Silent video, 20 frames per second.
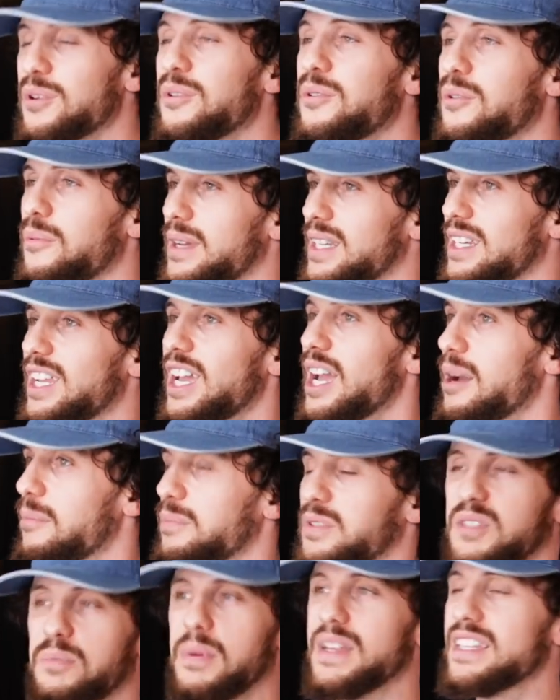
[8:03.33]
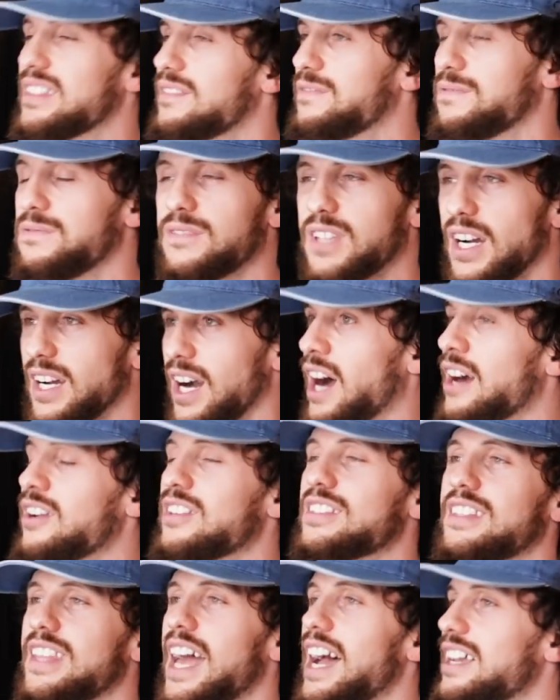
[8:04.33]
room and spend
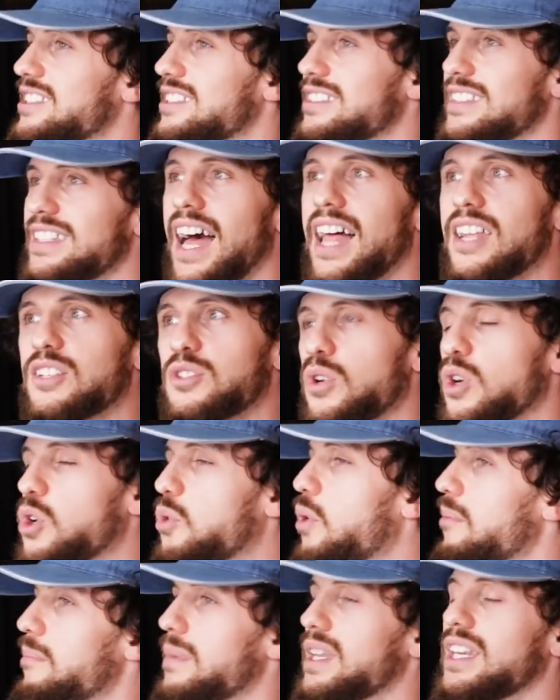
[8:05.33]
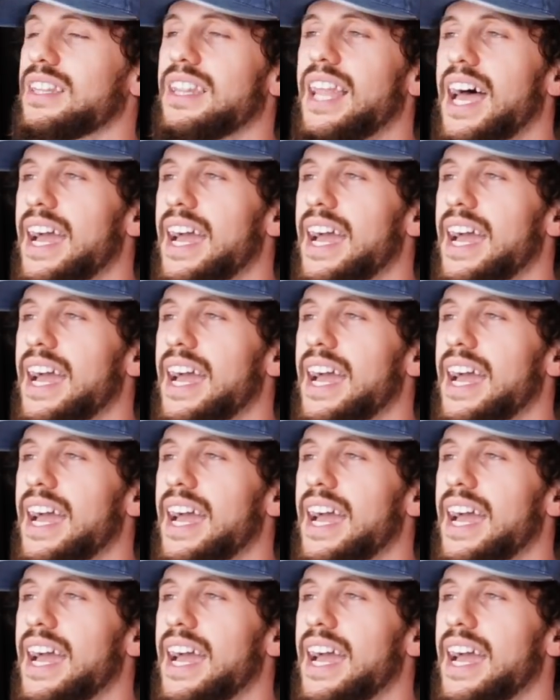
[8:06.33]
hundreds of thousands of dollars on equipment and